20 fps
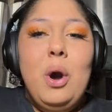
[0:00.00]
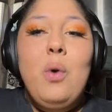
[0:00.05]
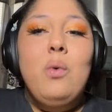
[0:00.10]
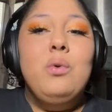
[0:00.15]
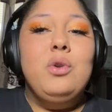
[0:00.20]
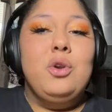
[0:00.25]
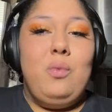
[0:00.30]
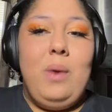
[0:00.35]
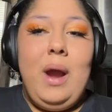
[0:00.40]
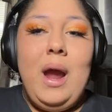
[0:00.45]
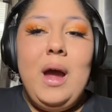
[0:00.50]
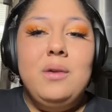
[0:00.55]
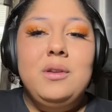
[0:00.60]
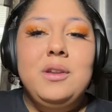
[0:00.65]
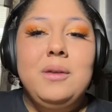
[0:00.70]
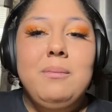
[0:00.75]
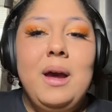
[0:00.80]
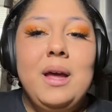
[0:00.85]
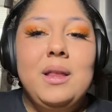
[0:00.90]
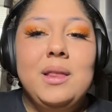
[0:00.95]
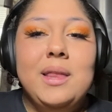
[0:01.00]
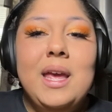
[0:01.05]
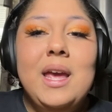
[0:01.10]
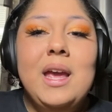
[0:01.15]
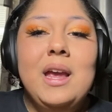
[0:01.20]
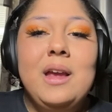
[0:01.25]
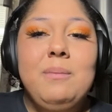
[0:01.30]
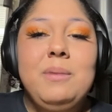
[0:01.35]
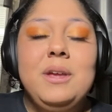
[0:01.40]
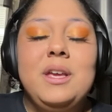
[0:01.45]
the bone around in my
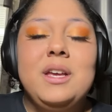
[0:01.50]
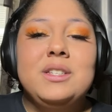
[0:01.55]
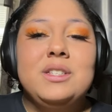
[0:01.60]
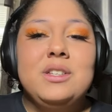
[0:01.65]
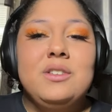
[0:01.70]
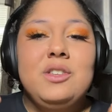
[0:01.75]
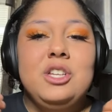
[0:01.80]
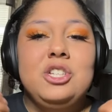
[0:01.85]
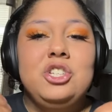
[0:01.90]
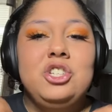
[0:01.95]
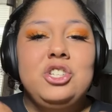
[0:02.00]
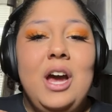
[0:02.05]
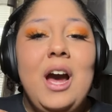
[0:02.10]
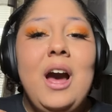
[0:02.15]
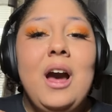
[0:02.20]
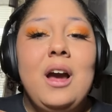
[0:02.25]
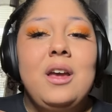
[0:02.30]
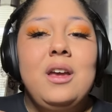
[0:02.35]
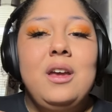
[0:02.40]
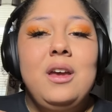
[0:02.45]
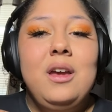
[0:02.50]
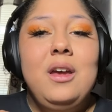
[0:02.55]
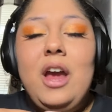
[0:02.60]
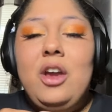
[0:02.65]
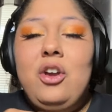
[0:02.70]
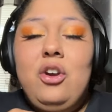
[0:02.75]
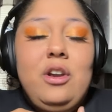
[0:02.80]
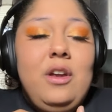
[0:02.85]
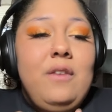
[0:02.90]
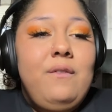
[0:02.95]
leg because of the shock.
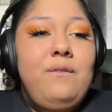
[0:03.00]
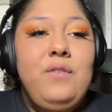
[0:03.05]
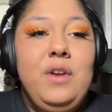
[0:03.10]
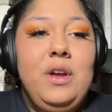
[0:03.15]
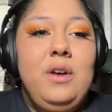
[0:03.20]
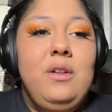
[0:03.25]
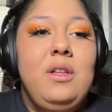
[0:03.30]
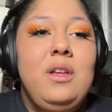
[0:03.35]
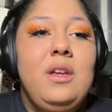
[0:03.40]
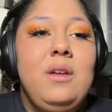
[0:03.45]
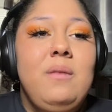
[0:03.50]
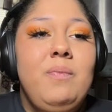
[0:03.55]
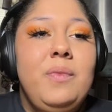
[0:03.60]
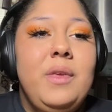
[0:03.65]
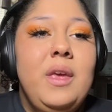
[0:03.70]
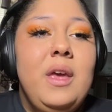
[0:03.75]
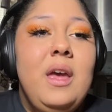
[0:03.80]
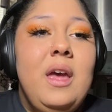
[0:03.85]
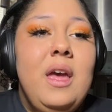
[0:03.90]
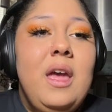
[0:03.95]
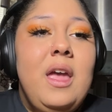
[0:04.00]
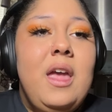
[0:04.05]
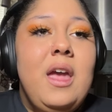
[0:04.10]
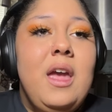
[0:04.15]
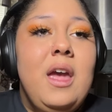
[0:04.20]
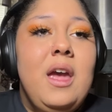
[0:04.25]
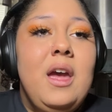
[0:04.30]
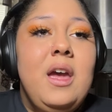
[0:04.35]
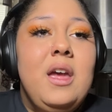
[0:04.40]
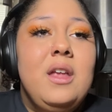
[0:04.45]
I couldn't feel it.
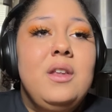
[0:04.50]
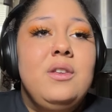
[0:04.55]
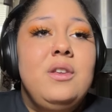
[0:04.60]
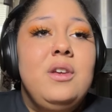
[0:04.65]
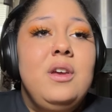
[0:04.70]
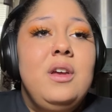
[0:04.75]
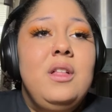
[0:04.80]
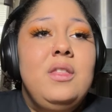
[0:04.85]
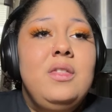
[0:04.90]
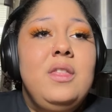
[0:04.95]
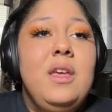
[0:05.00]
And